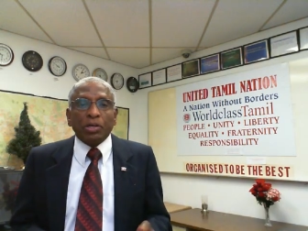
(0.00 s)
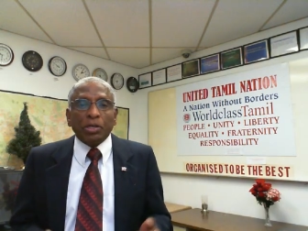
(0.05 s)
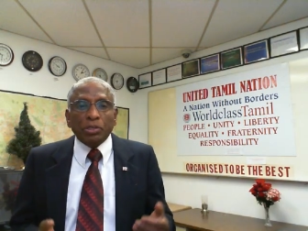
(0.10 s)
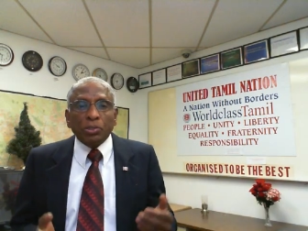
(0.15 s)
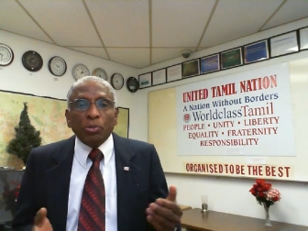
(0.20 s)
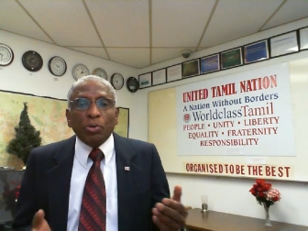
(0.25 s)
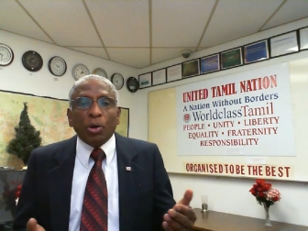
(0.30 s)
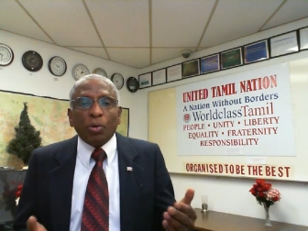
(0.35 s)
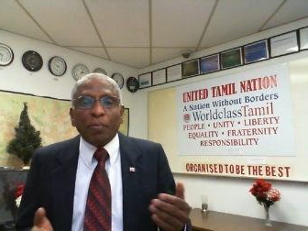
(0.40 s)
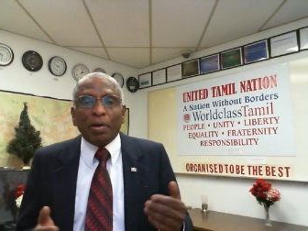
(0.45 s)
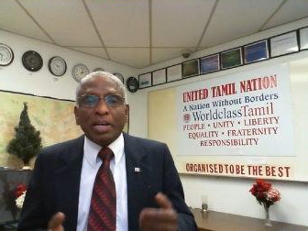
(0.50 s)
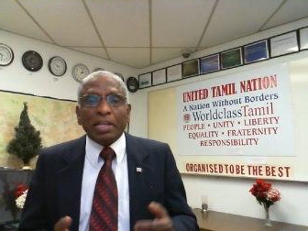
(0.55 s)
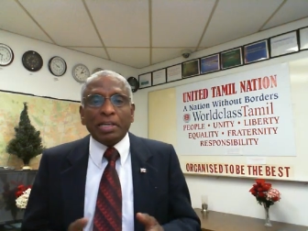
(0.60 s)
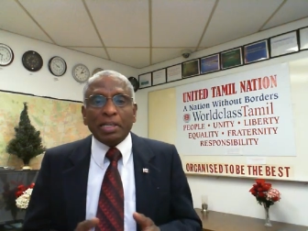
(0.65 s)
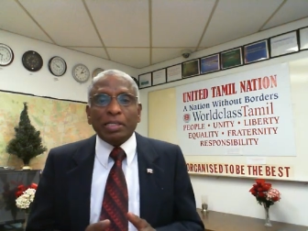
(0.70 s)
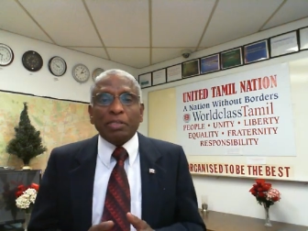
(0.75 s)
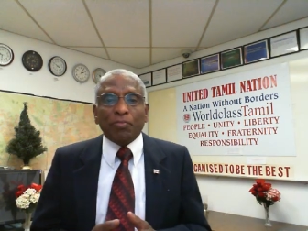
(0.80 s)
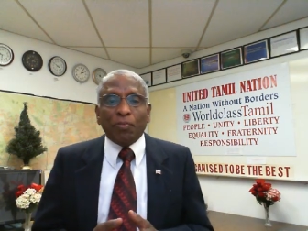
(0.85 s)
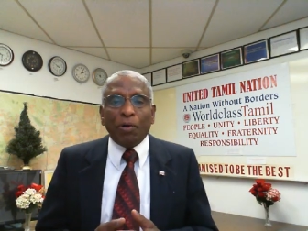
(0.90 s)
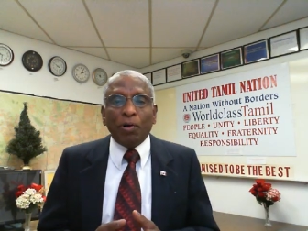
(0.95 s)
You know what it
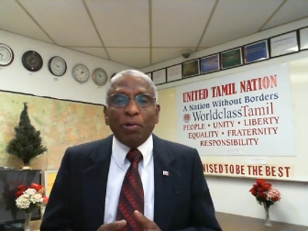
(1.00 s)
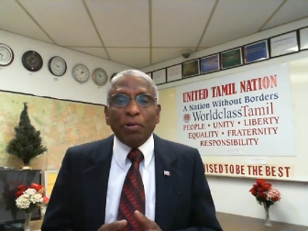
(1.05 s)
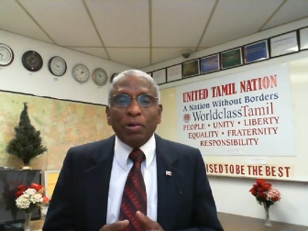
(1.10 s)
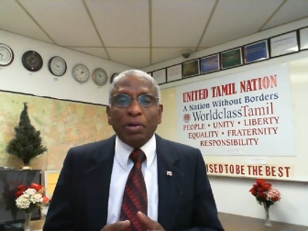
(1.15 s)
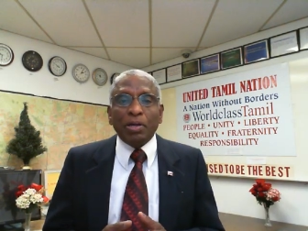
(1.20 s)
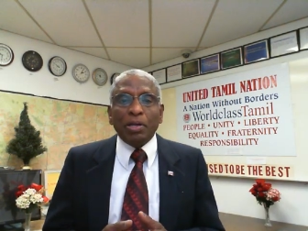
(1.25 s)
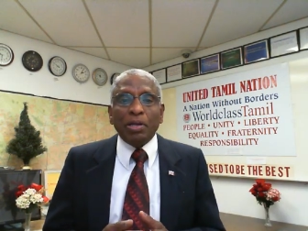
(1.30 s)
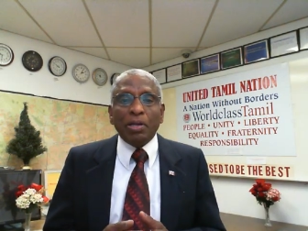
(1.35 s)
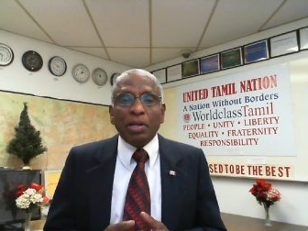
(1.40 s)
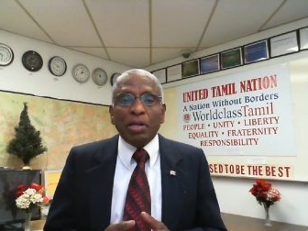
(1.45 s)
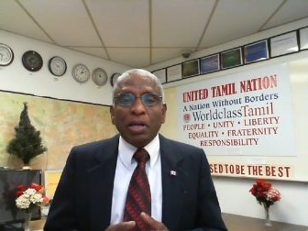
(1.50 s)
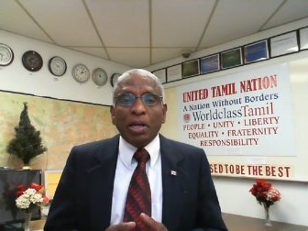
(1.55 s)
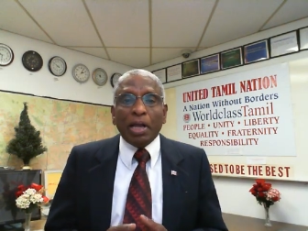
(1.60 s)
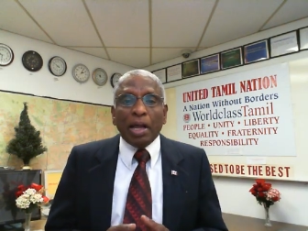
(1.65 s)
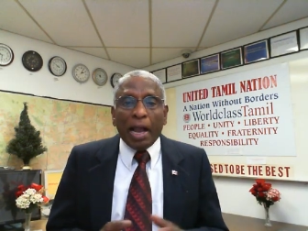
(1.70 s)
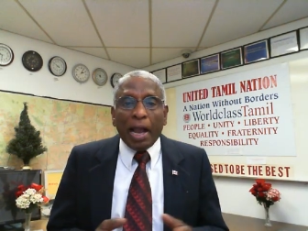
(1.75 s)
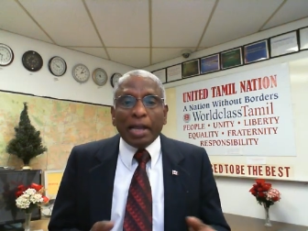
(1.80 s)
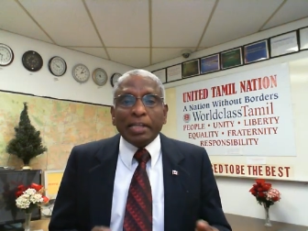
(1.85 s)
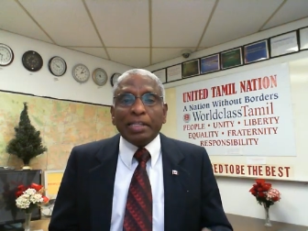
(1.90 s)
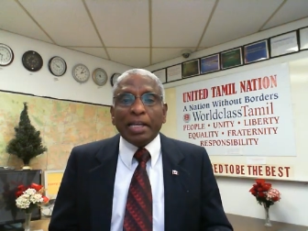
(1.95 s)
is for?
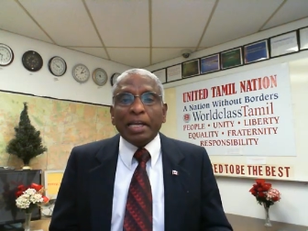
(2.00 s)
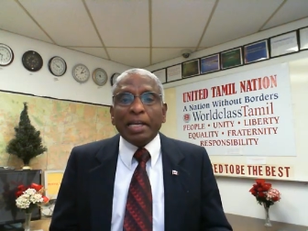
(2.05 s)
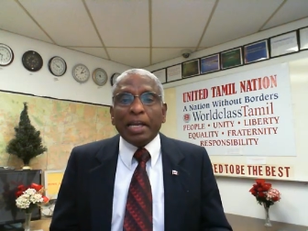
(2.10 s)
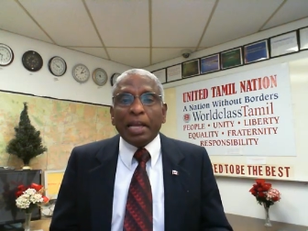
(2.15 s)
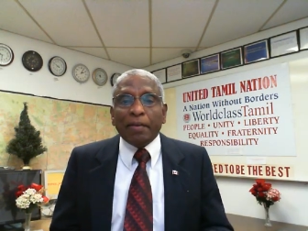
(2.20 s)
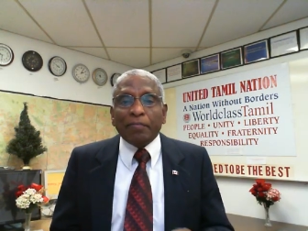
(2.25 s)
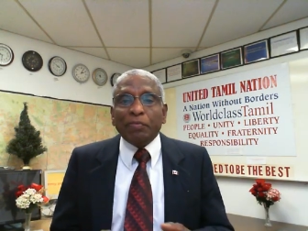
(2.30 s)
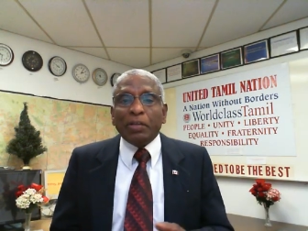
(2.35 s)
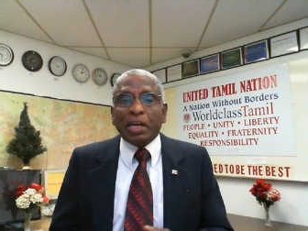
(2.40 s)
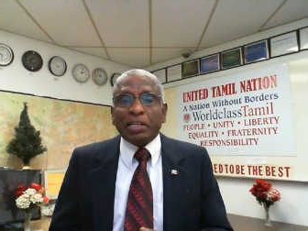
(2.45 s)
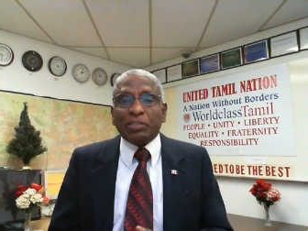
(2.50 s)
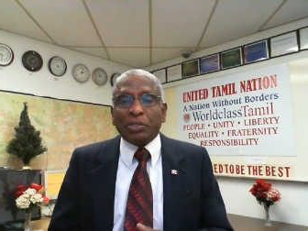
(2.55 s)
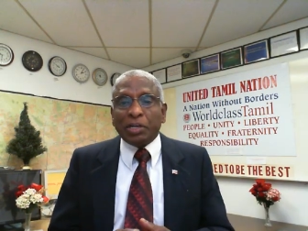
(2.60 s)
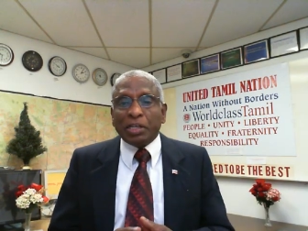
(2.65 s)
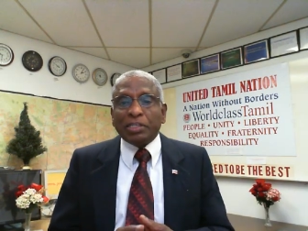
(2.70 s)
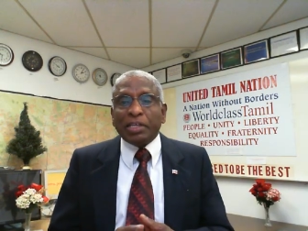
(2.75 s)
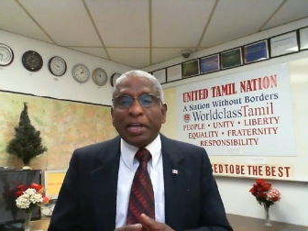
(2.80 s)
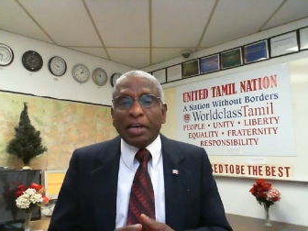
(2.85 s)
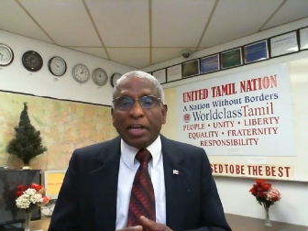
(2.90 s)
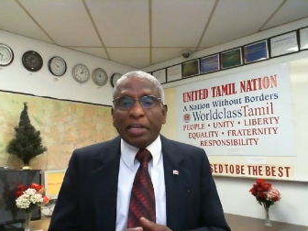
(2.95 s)
I think if there's
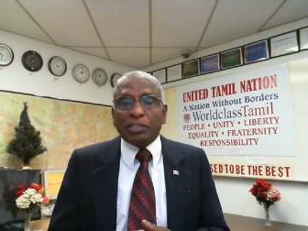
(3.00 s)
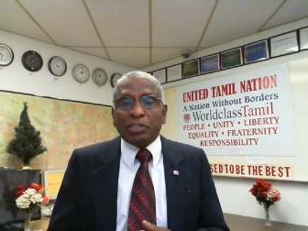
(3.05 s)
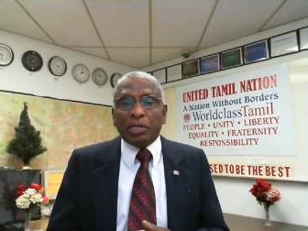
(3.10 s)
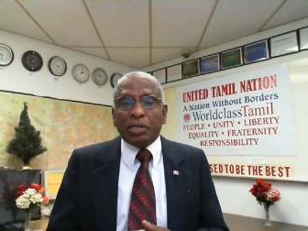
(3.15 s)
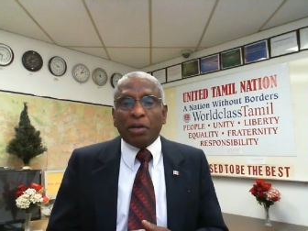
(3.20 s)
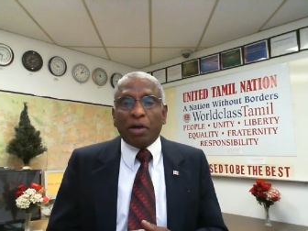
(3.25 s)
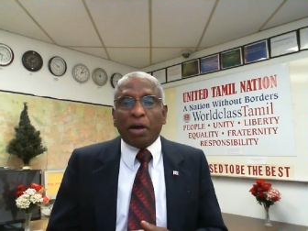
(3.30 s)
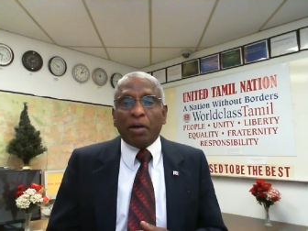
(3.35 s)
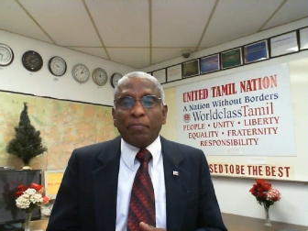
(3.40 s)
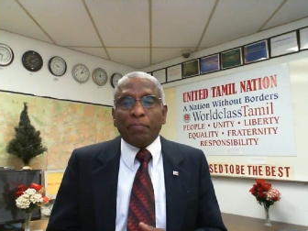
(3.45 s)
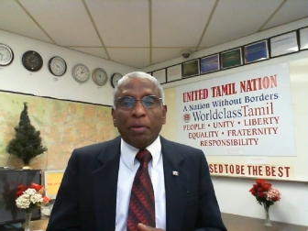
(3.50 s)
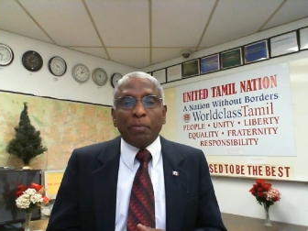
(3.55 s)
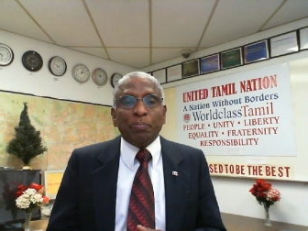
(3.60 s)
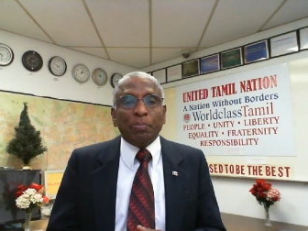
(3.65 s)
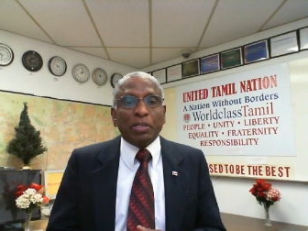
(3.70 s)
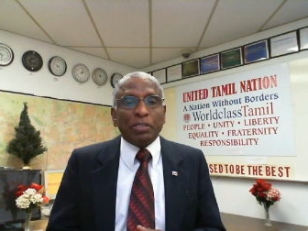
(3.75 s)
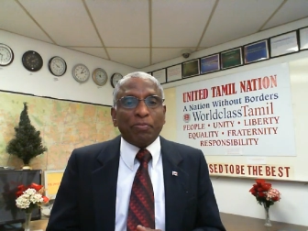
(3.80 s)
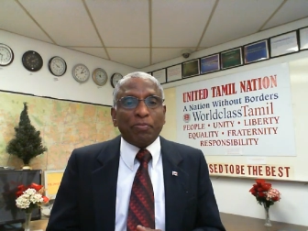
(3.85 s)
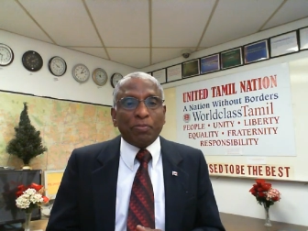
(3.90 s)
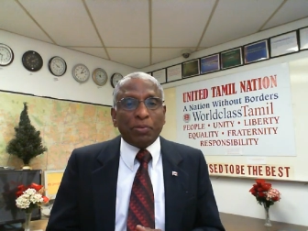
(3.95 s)
another election of
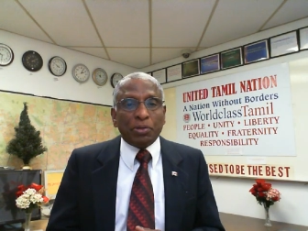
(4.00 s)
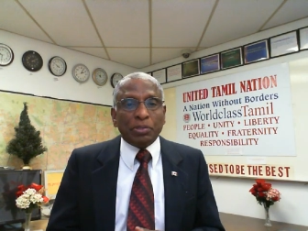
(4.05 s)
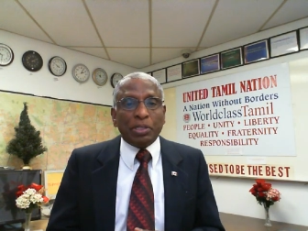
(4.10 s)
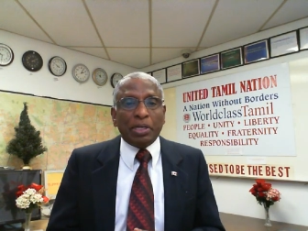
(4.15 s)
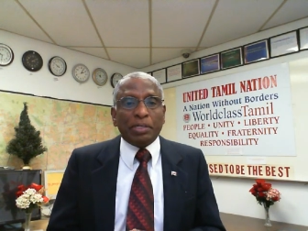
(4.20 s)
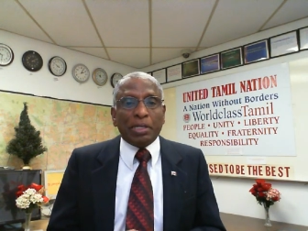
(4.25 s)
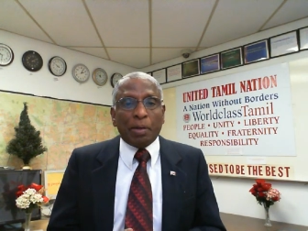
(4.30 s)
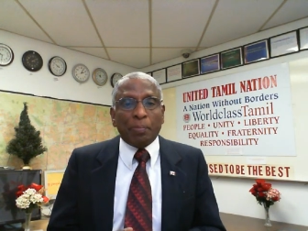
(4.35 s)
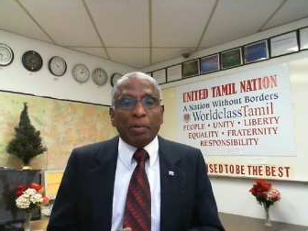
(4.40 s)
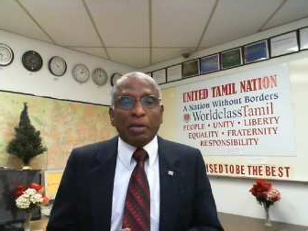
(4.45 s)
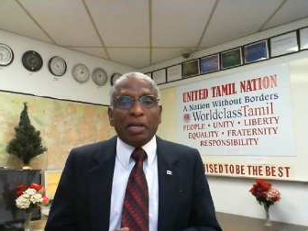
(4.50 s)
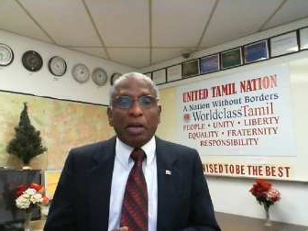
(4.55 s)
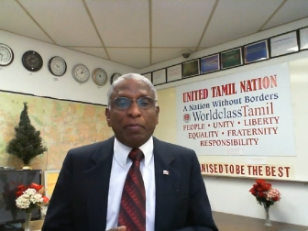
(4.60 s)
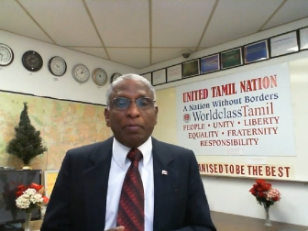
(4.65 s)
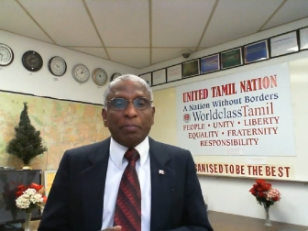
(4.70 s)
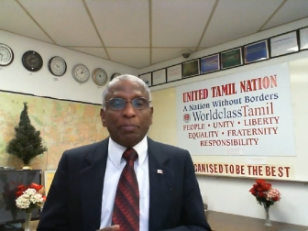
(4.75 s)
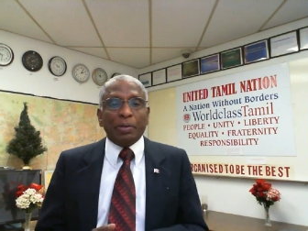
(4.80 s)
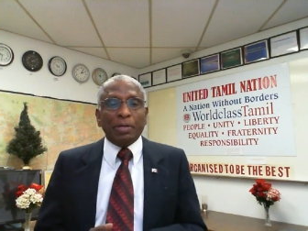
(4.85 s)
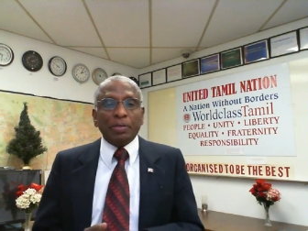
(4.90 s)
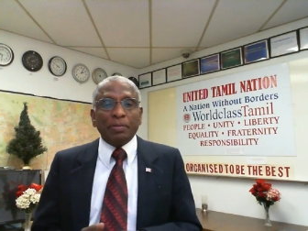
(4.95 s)
members for the Tamil
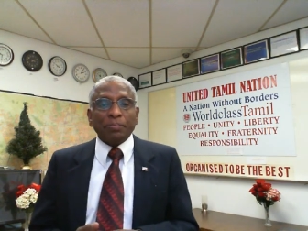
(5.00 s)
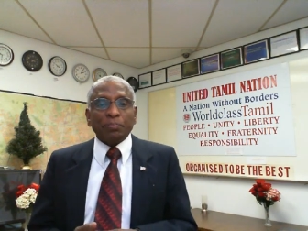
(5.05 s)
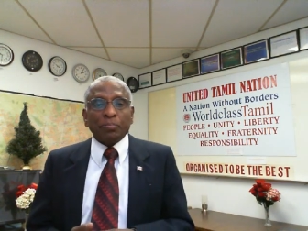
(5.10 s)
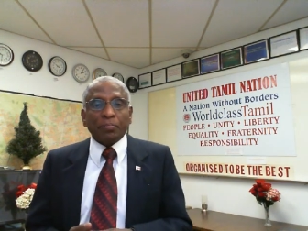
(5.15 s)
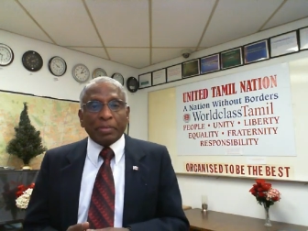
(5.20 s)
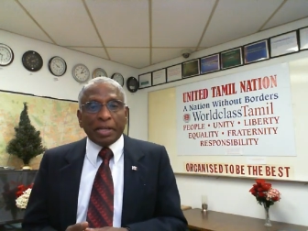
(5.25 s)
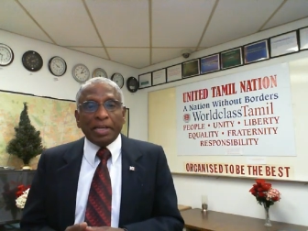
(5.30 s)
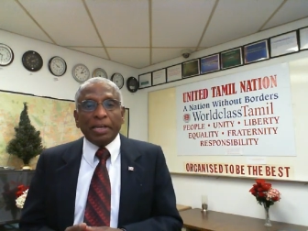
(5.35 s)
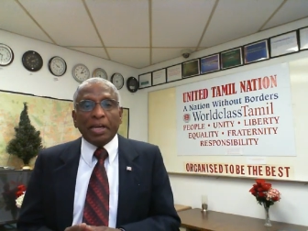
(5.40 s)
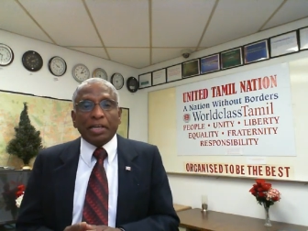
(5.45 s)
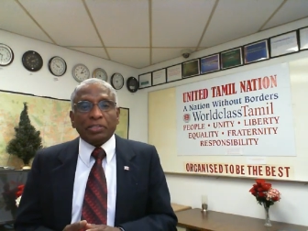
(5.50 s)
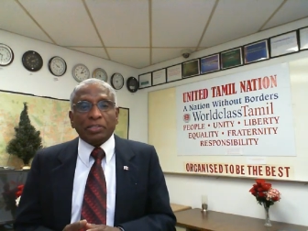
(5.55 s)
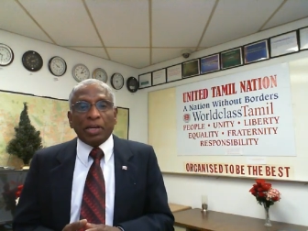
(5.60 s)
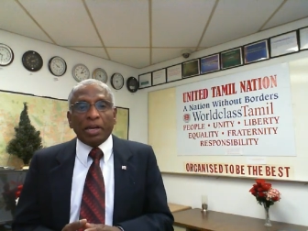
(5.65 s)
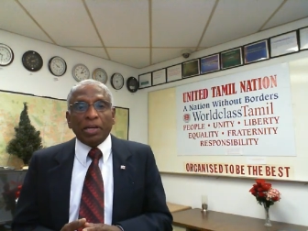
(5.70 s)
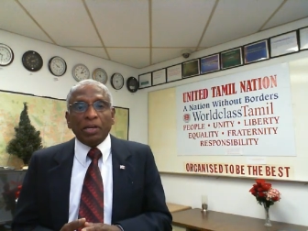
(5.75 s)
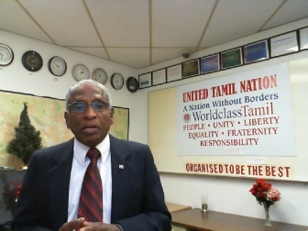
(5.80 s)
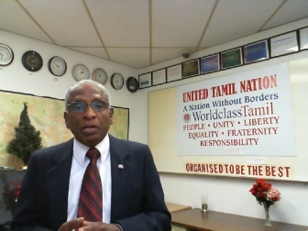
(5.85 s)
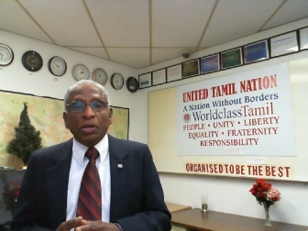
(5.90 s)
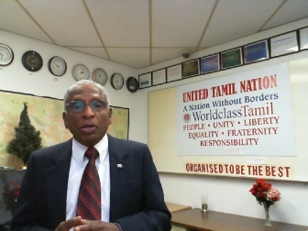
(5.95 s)
government in
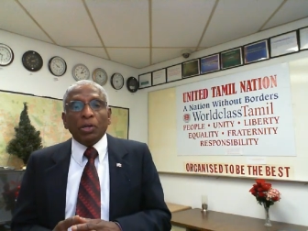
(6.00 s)
exile,